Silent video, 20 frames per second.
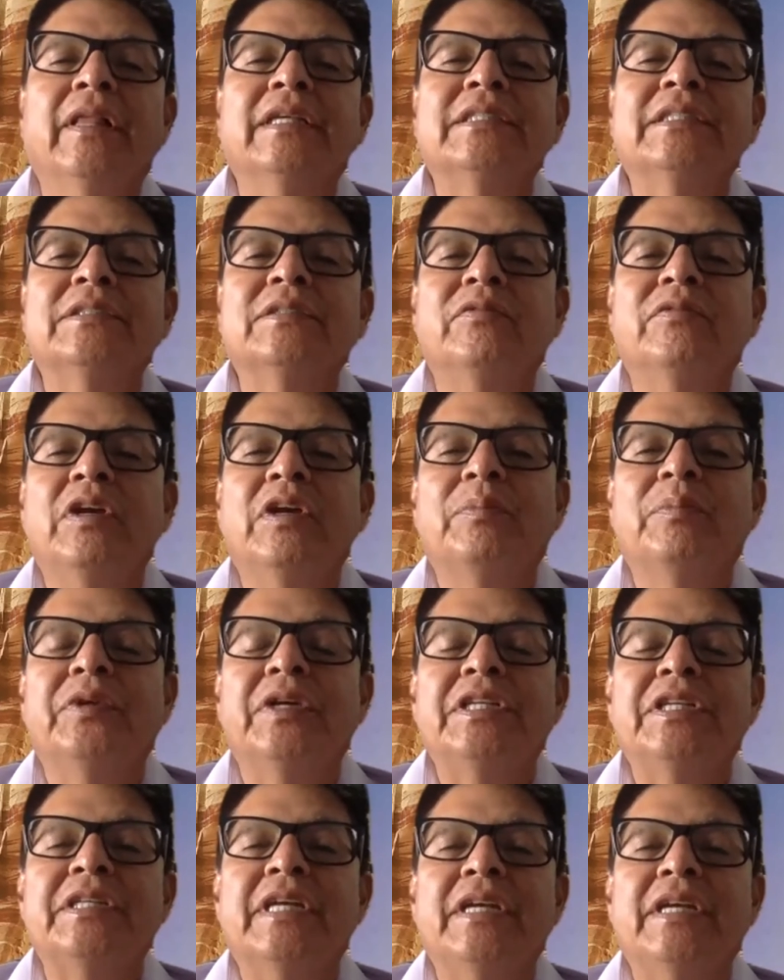So we
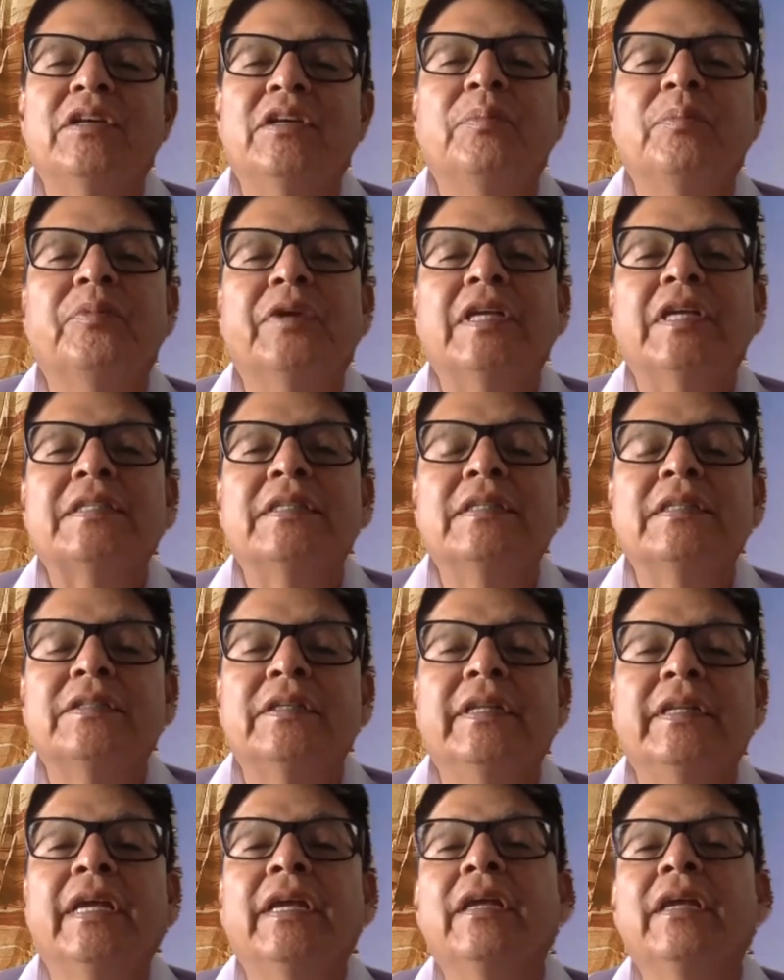appreciate your presence
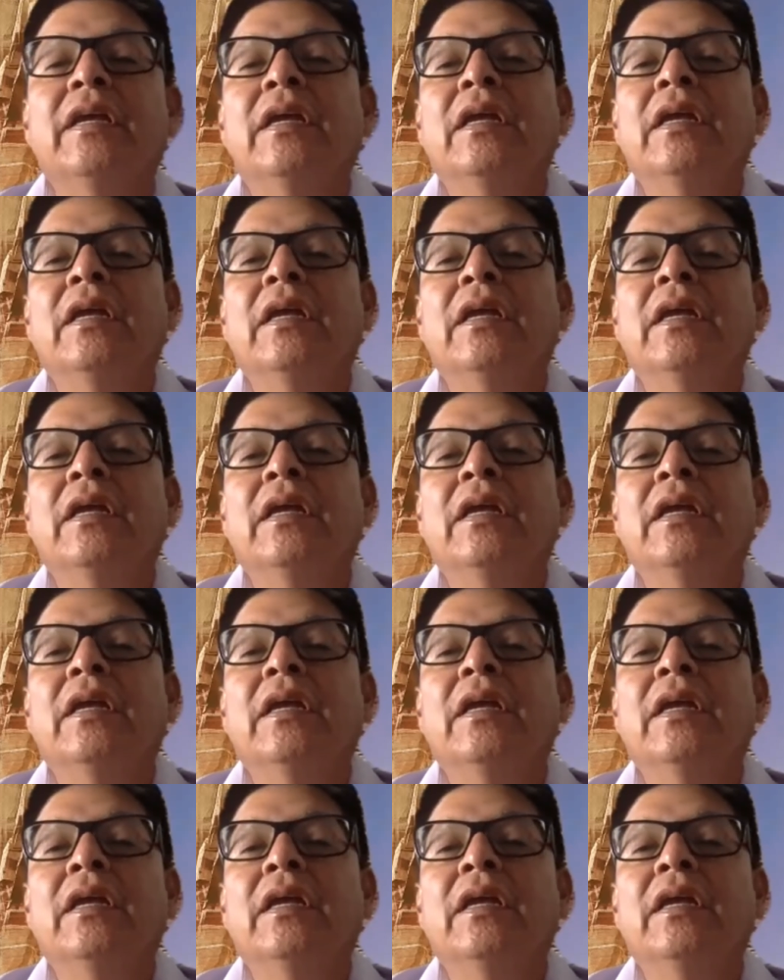today.